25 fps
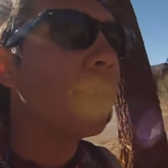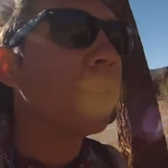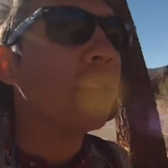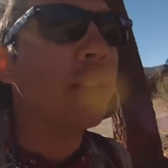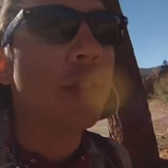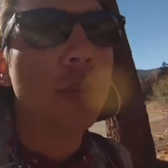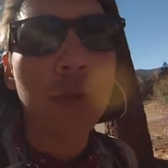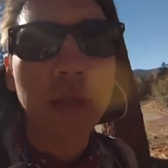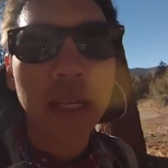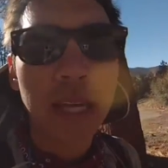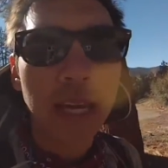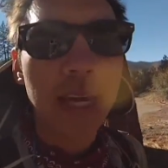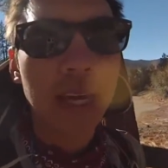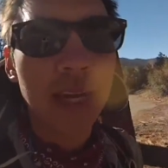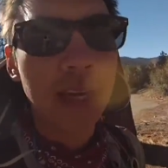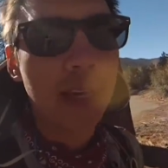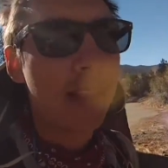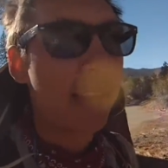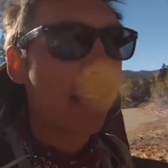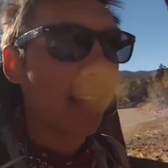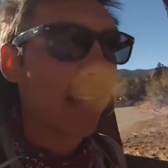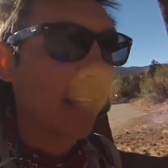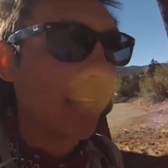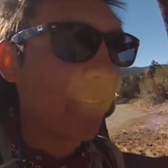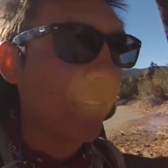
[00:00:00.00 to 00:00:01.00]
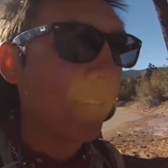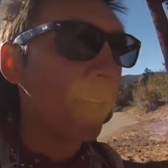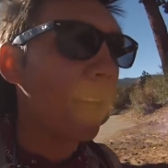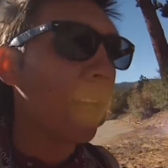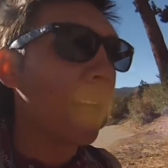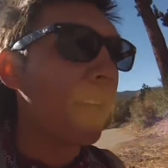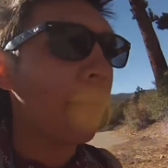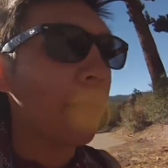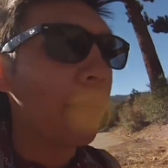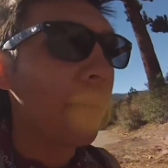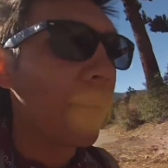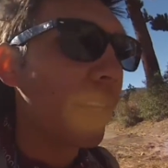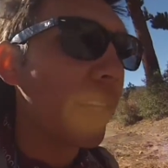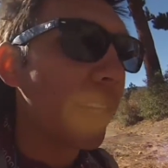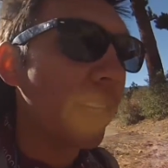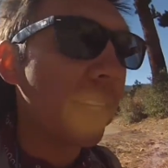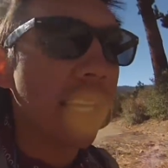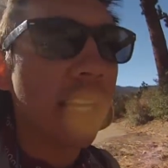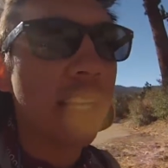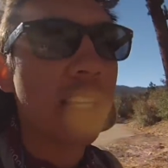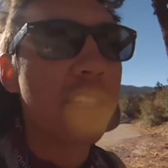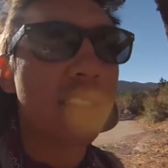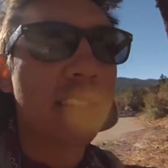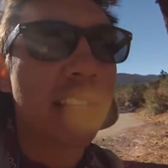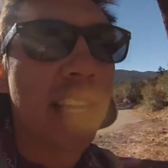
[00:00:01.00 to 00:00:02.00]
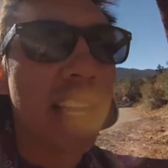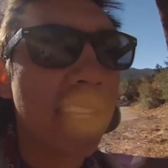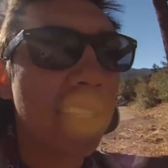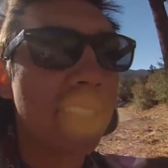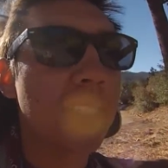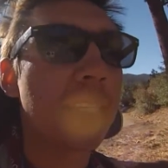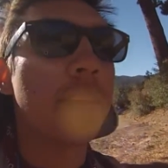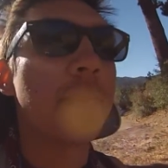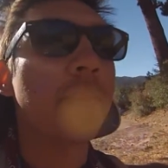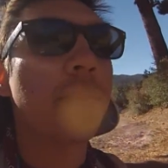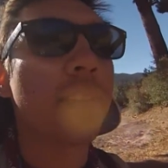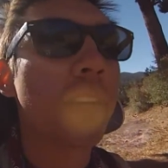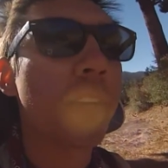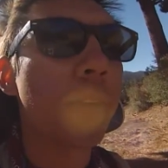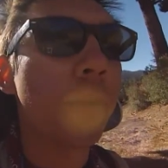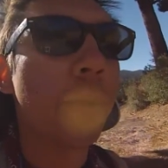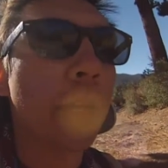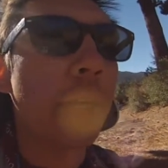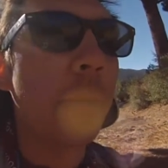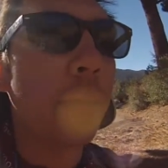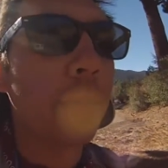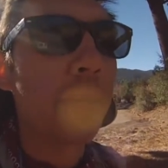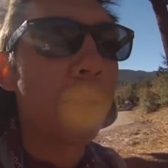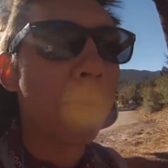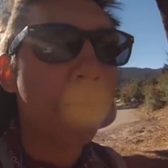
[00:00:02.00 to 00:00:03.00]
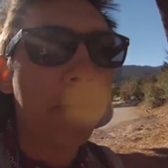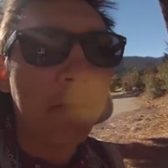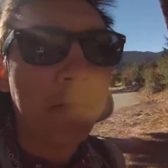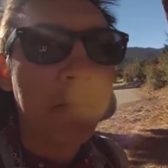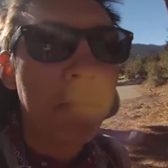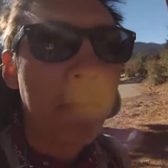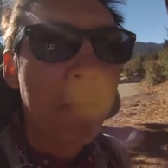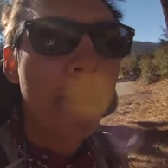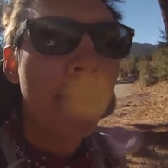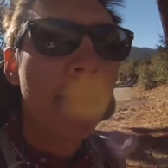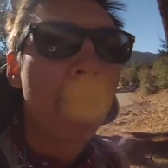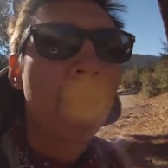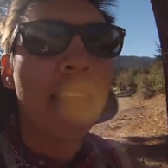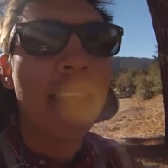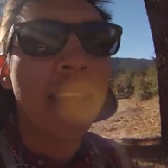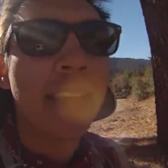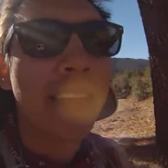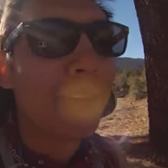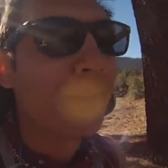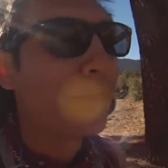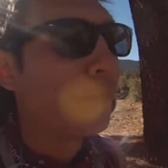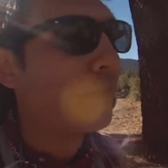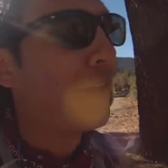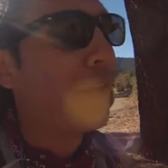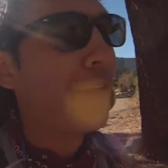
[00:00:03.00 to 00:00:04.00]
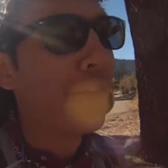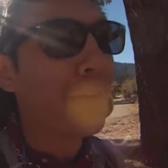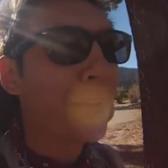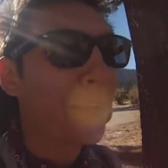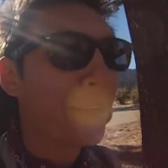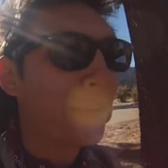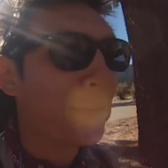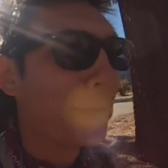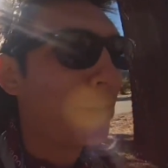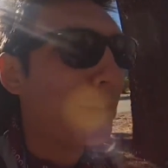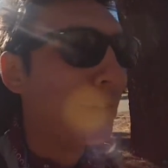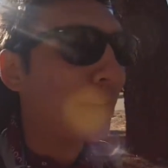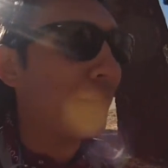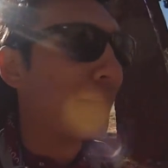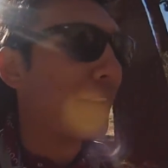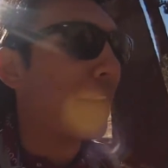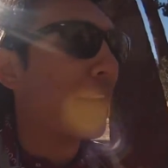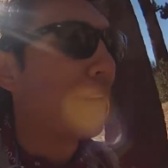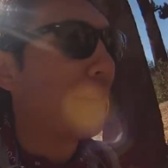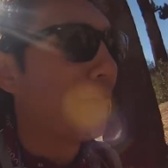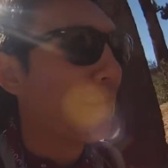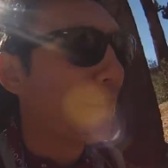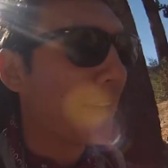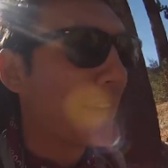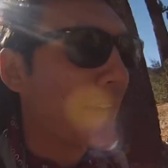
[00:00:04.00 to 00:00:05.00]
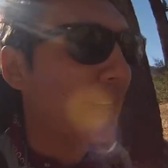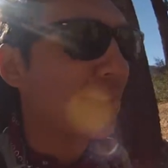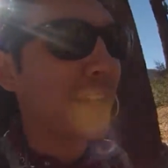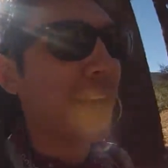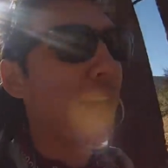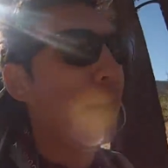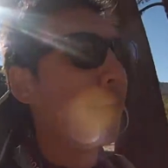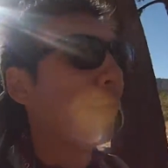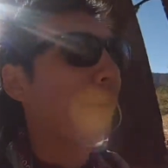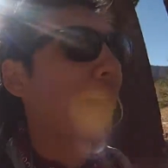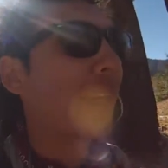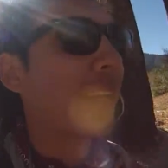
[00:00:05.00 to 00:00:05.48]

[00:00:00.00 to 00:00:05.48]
Duque, I think. Um, I didn't catch his last name very well, but very cool, very fun to talk with.